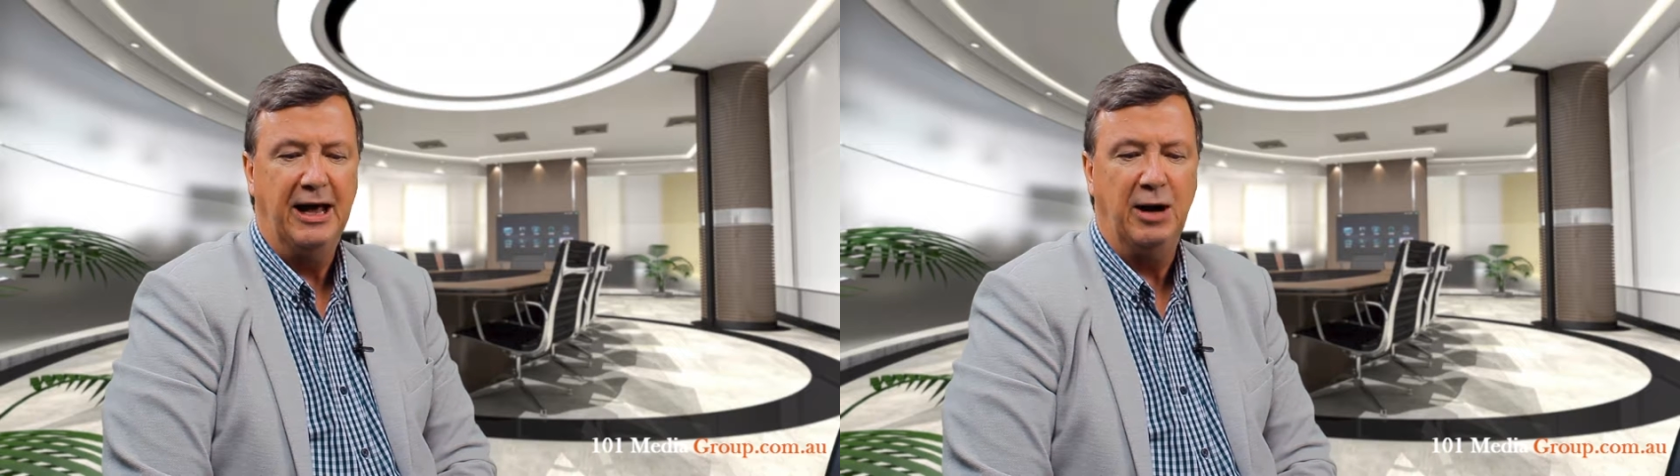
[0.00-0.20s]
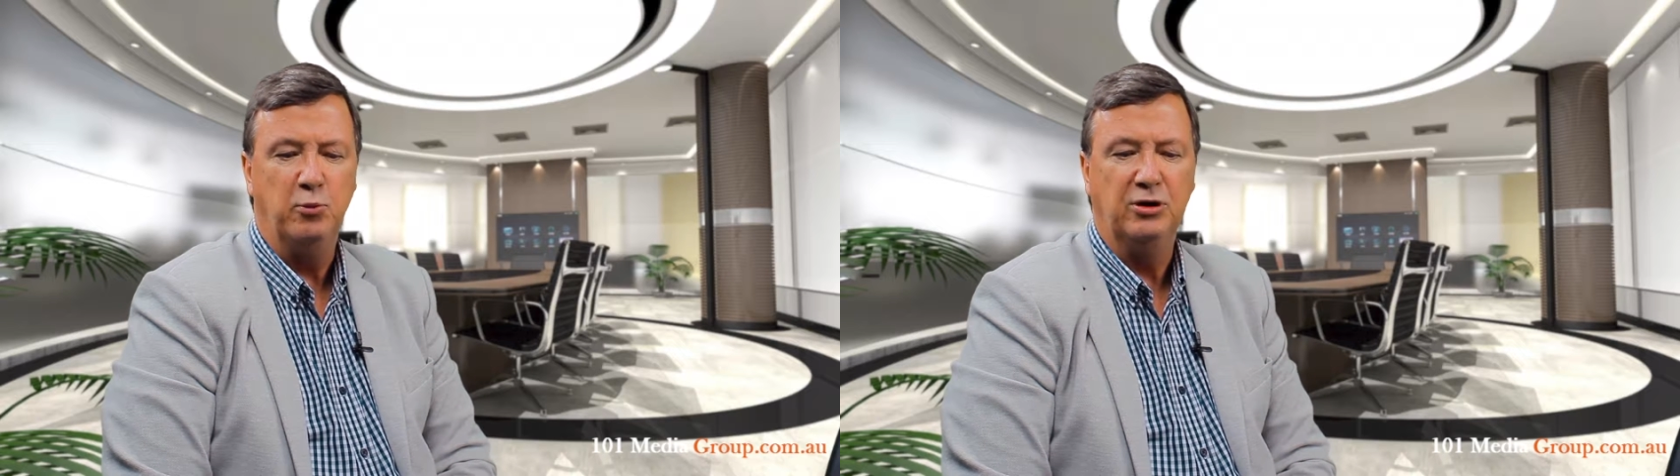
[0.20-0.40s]

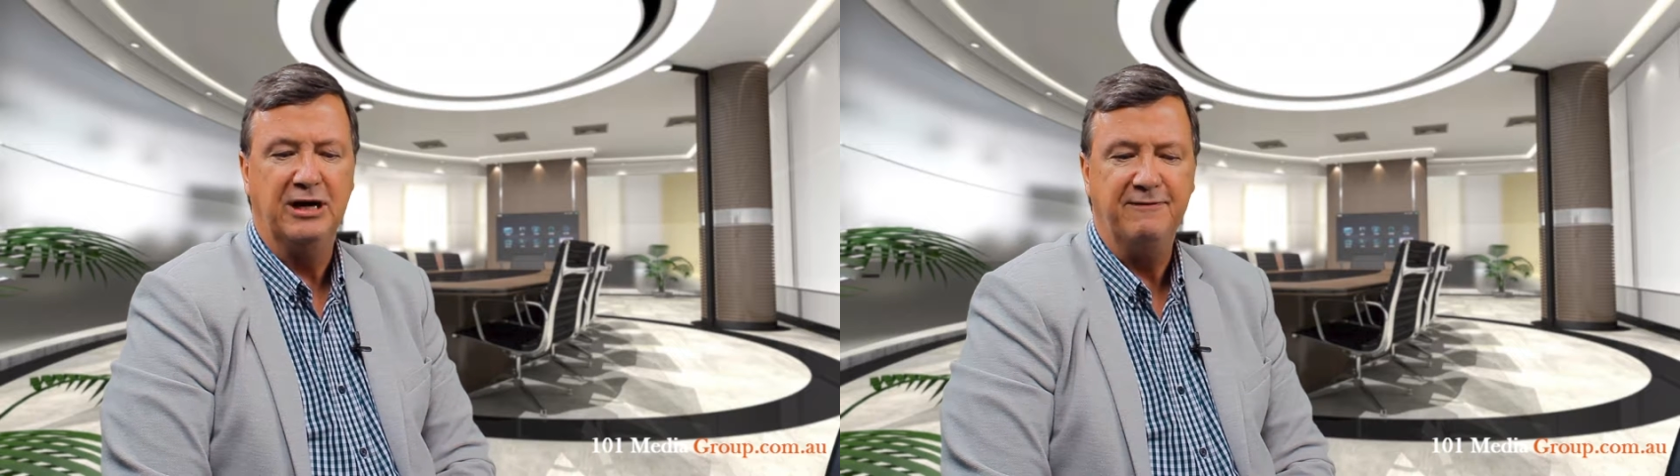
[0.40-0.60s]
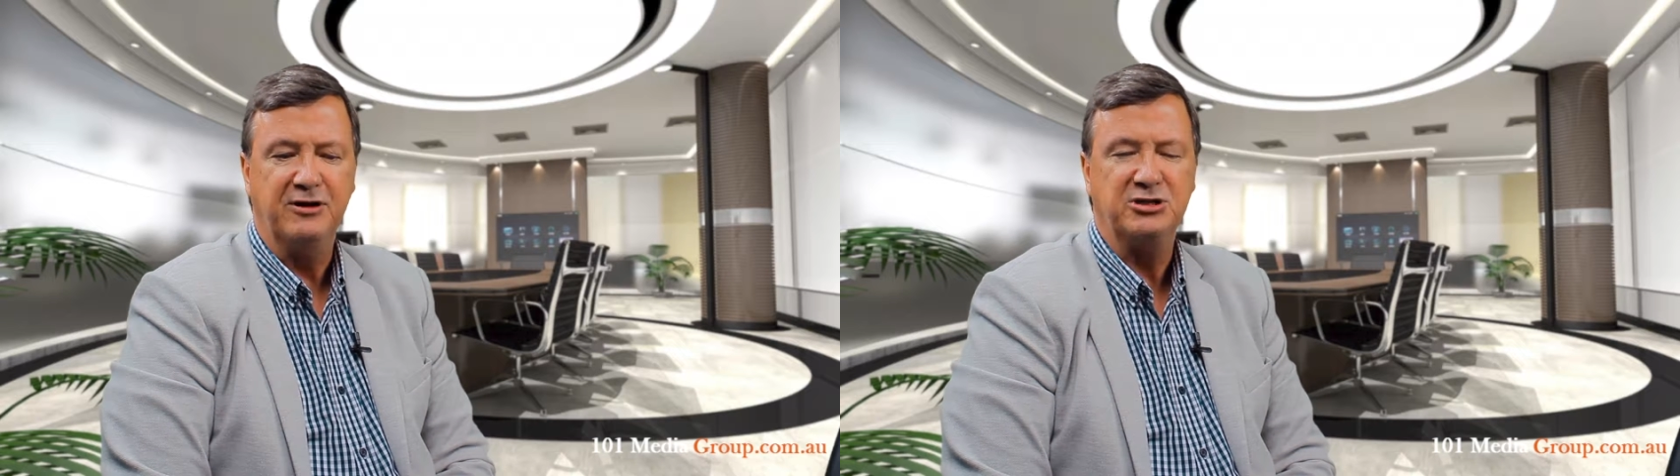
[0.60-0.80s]
and will
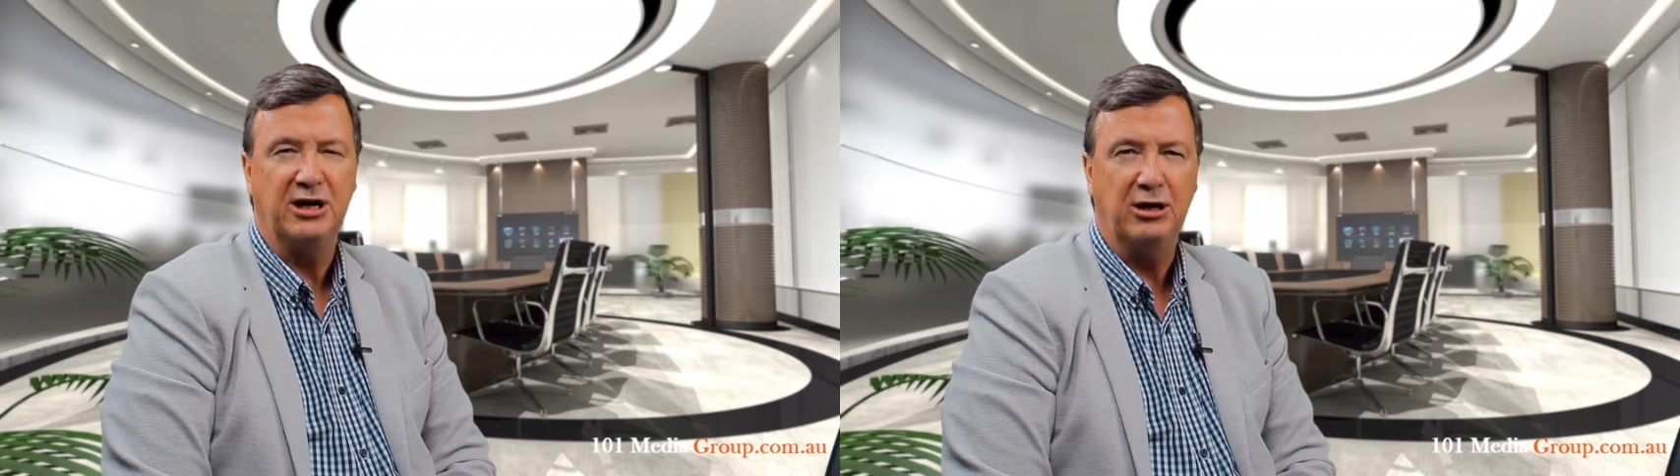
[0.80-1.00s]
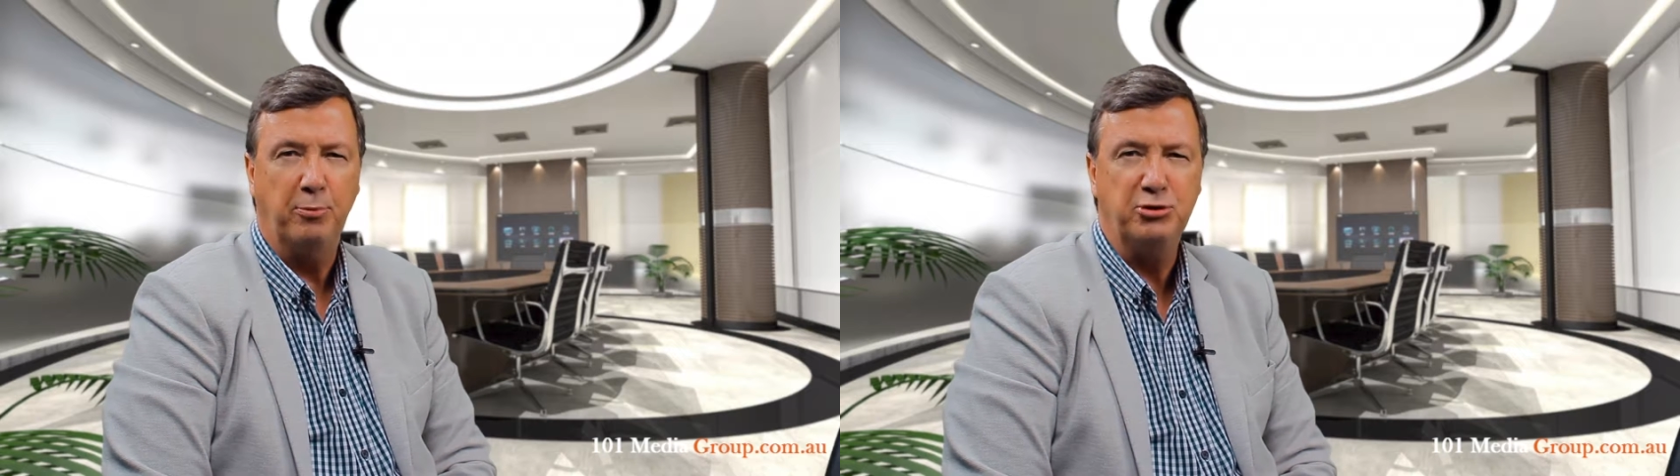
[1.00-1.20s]
give us
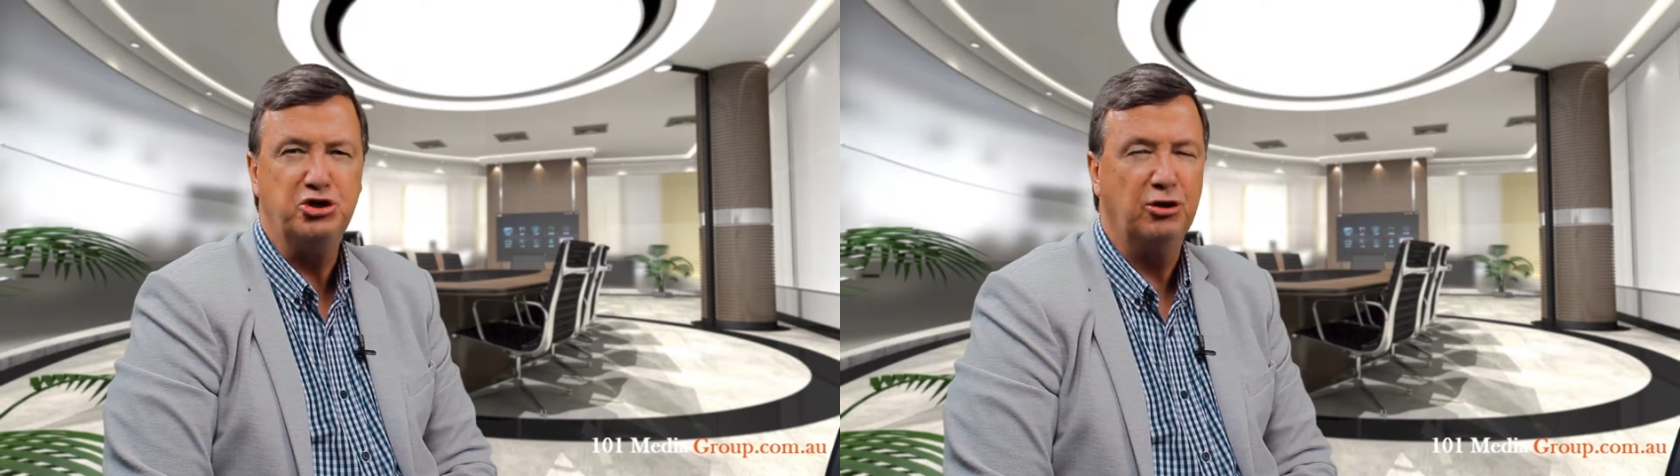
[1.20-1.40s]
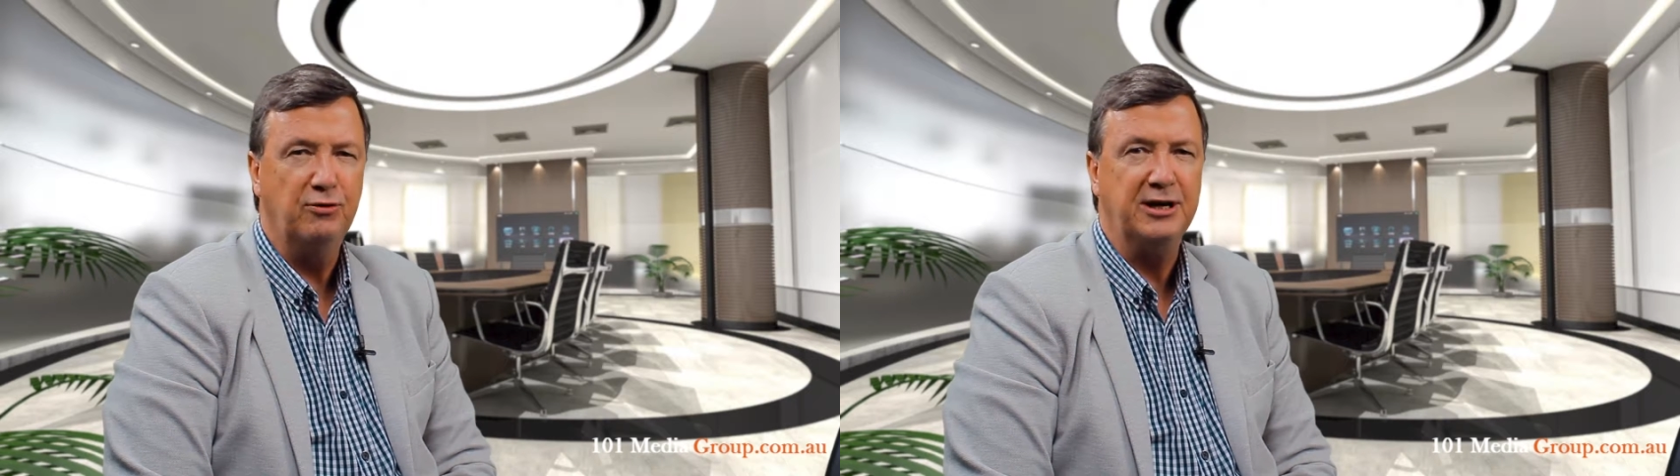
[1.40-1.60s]
an
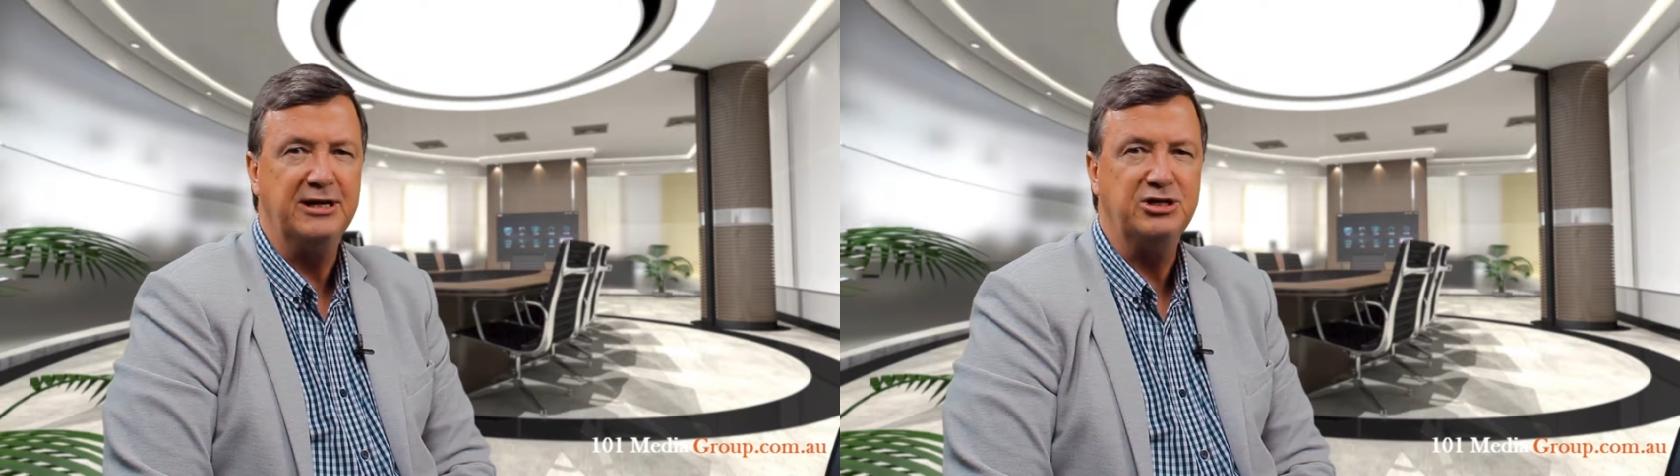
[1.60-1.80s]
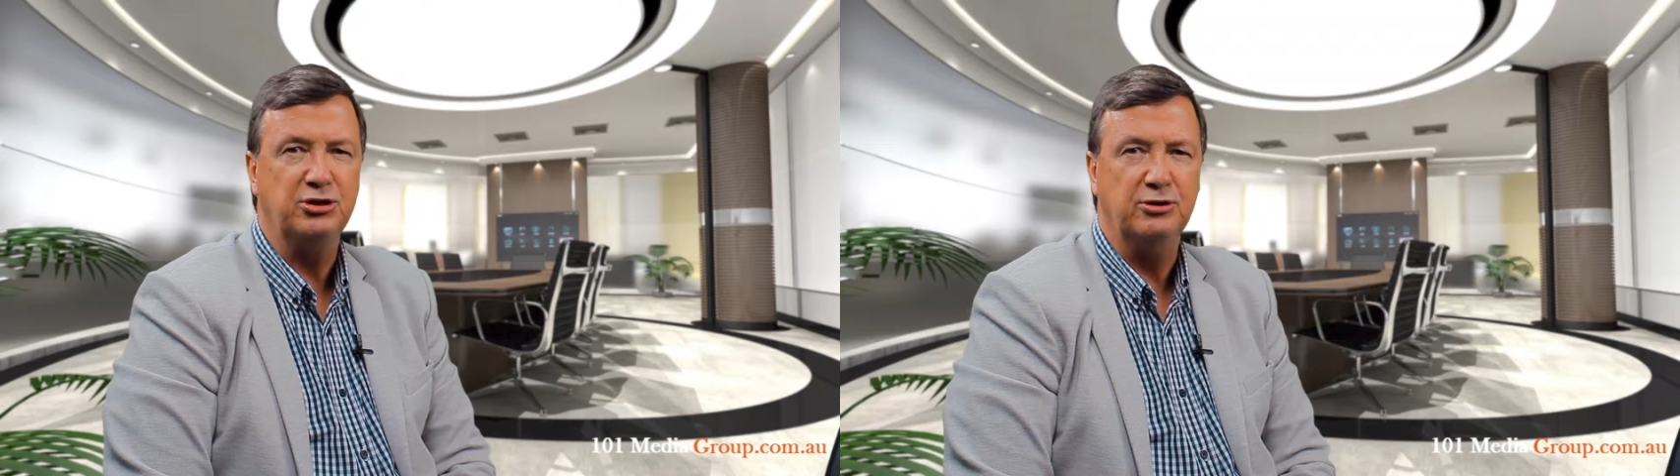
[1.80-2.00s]

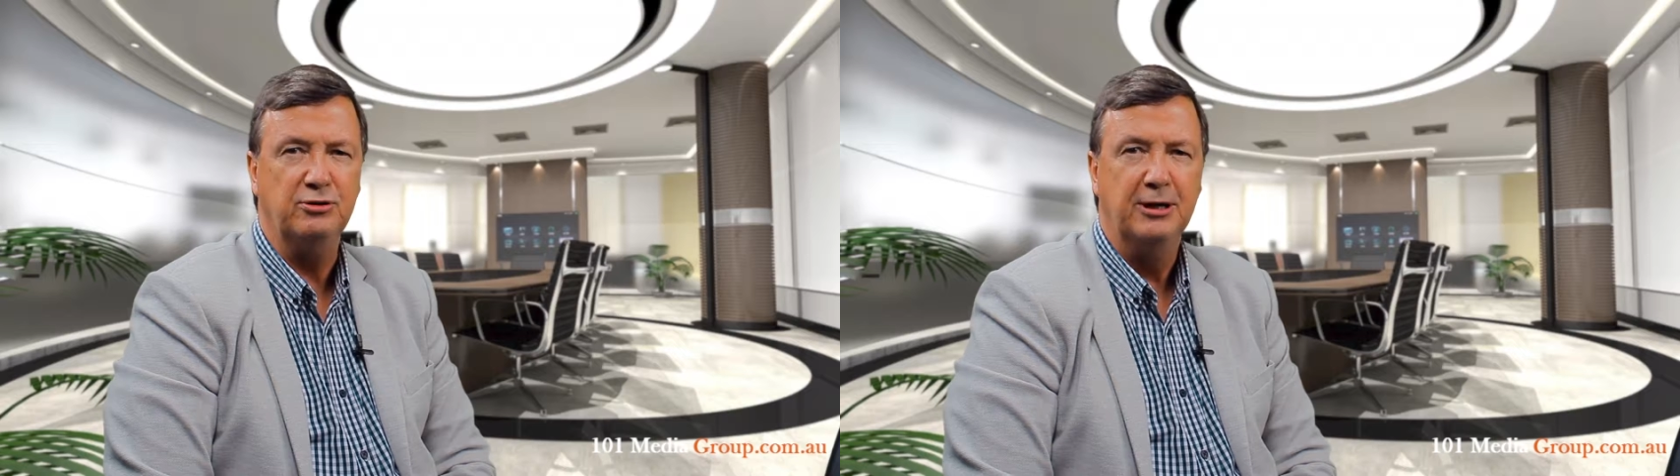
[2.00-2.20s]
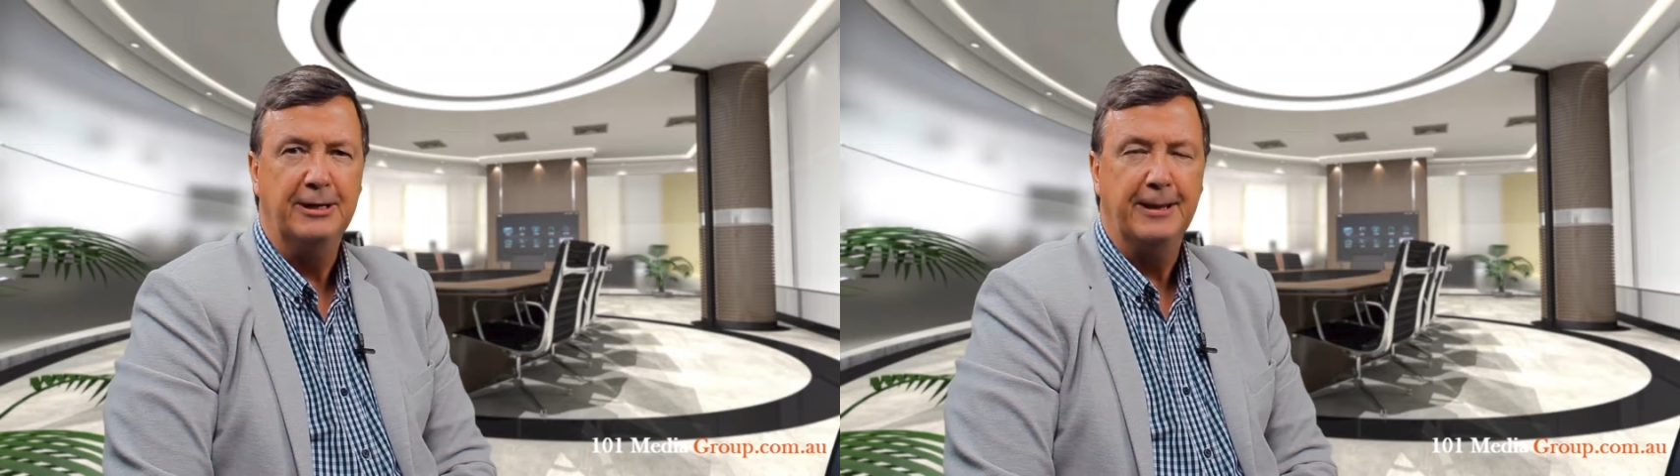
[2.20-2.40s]
opportunity
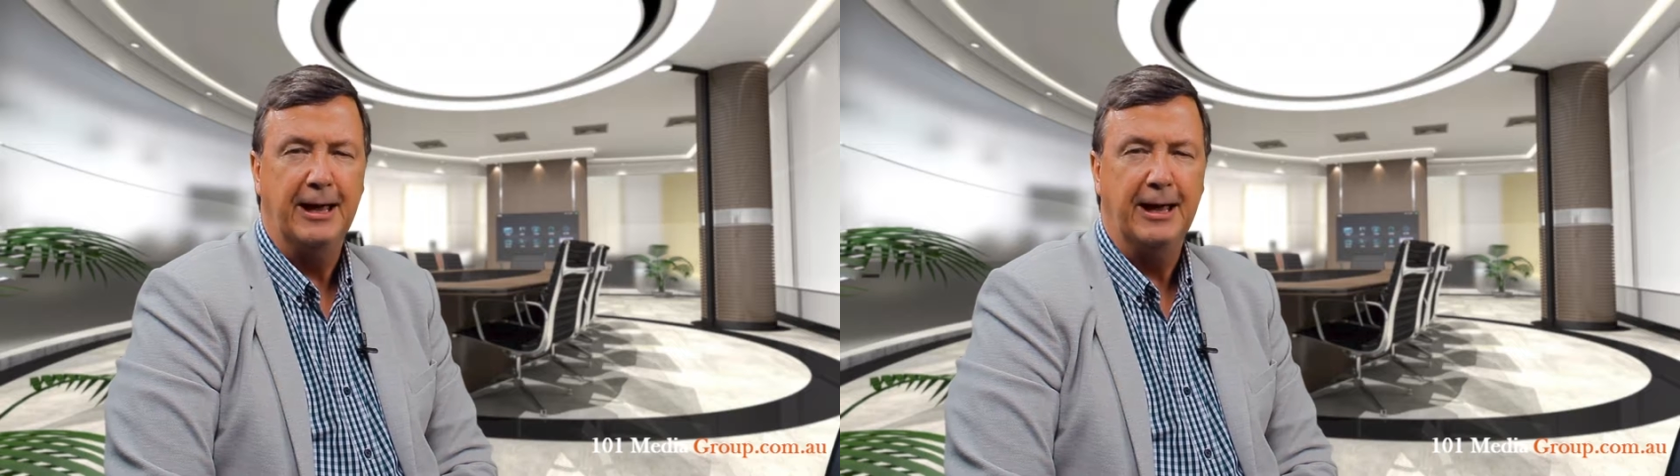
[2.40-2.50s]
to